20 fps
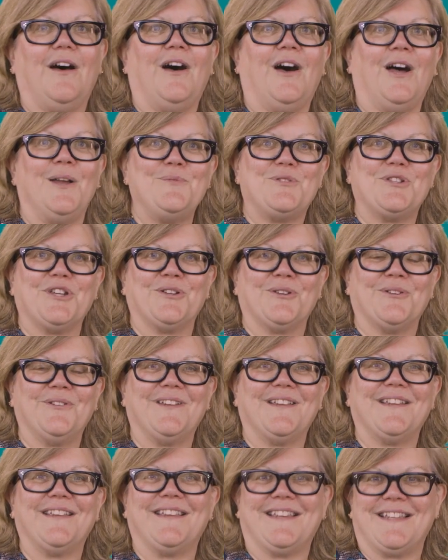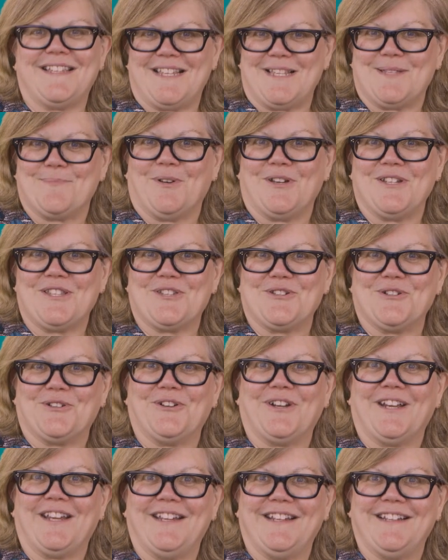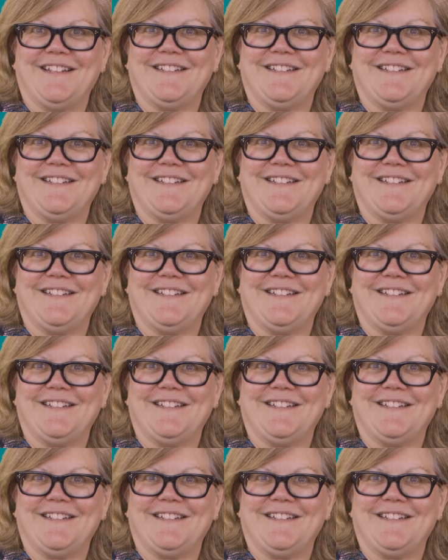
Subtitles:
I'm Jill, this is my story.